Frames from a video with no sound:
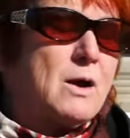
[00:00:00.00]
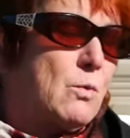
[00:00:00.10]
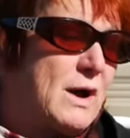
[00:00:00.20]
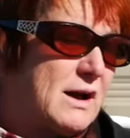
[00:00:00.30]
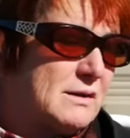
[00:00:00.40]

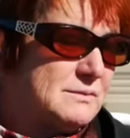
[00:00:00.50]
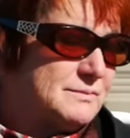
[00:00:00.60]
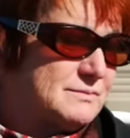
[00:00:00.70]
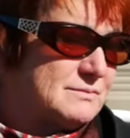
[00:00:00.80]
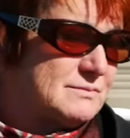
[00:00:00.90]
Well,
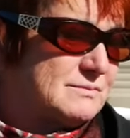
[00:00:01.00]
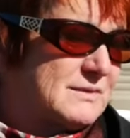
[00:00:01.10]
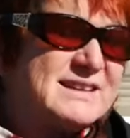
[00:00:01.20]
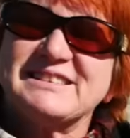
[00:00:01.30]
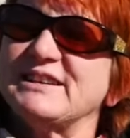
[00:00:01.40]

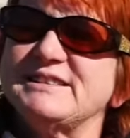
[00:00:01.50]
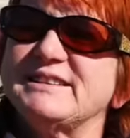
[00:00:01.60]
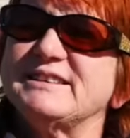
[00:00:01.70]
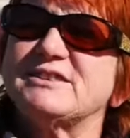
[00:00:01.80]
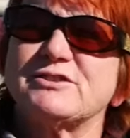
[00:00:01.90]
it's
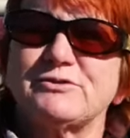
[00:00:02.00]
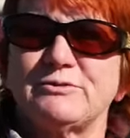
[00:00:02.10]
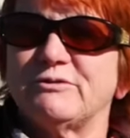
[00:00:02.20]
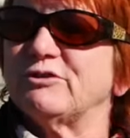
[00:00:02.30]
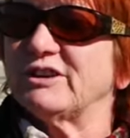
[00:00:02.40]
easy
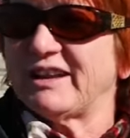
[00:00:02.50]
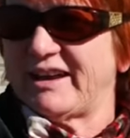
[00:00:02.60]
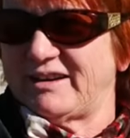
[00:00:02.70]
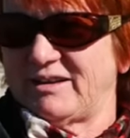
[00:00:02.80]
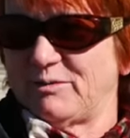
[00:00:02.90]
to
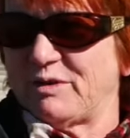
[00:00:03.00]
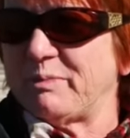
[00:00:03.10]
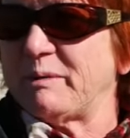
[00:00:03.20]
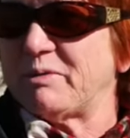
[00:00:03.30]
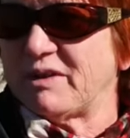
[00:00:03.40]
relate with
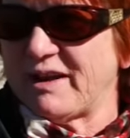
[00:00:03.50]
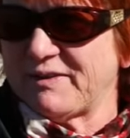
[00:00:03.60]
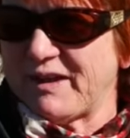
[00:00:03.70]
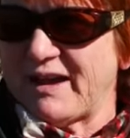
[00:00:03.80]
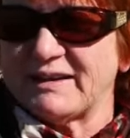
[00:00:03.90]
people
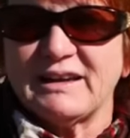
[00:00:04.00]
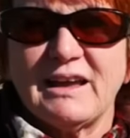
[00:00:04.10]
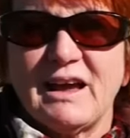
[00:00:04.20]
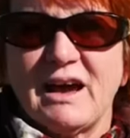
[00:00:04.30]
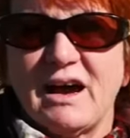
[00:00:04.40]
like that.
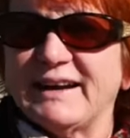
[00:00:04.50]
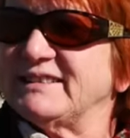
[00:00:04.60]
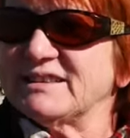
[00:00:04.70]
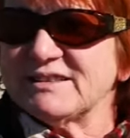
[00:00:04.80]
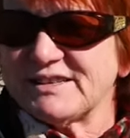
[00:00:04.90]
I
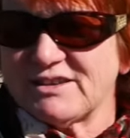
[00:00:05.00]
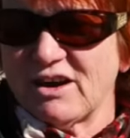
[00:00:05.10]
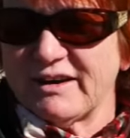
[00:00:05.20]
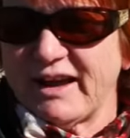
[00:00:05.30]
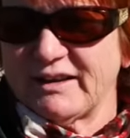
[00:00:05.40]
didn't
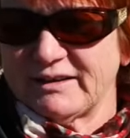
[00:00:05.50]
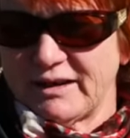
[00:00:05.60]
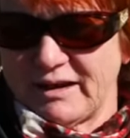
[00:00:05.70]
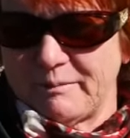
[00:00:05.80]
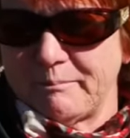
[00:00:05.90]
start out in
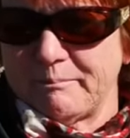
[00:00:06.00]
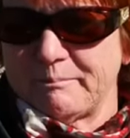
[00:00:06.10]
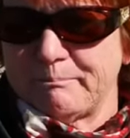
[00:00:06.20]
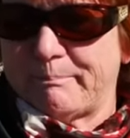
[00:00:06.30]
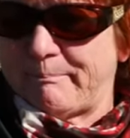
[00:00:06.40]
a
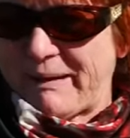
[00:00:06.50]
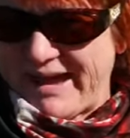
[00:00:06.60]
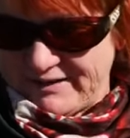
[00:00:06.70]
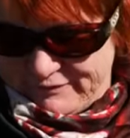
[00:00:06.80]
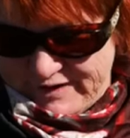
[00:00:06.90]

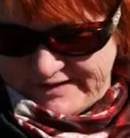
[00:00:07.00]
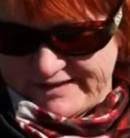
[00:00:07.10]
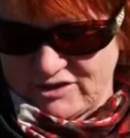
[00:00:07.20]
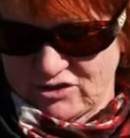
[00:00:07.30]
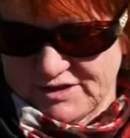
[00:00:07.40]
bad
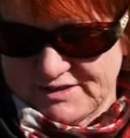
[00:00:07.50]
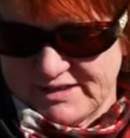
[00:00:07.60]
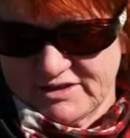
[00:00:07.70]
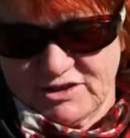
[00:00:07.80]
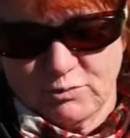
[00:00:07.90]
financial
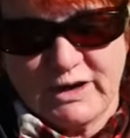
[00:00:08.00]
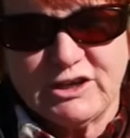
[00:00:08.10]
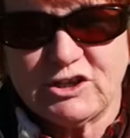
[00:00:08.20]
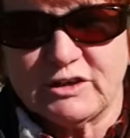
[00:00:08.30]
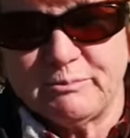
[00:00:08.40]

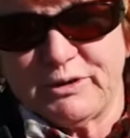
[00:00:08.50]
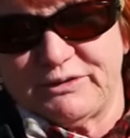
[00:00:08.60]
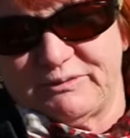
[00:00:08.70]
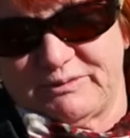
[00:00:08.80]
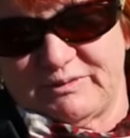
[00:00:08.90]
situation, but
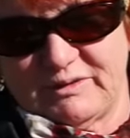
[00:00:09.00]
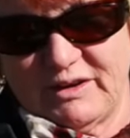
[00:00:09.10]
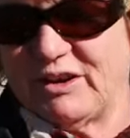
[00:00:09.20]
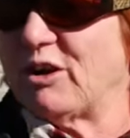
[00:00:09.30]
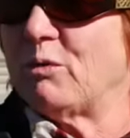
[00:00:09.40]

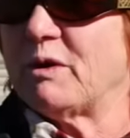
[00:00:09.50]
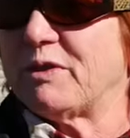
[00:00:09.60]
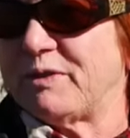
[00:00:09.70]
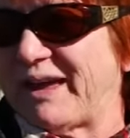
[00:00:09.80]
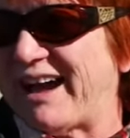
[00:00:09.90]
you know, with
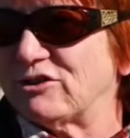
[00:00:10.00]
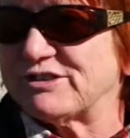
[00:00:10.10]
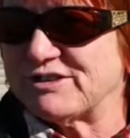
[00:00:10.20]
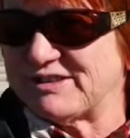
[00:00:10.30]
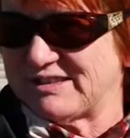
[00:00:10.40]

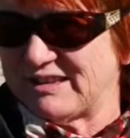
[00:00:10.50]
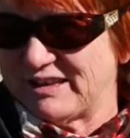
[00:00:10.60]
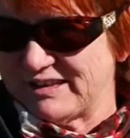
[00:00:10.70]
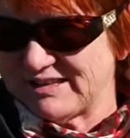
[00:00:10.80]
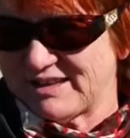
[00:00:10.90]
houses and
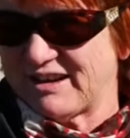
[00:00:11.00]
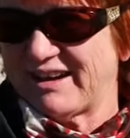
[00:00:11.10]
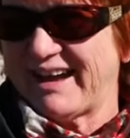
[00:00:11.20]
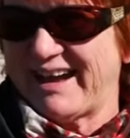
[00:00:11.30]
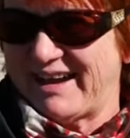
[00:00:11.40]
things that
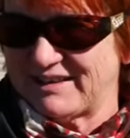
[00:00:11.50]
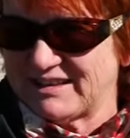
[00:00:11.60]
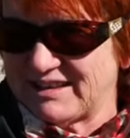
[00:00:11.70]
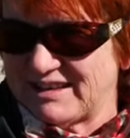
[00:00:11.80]
I had,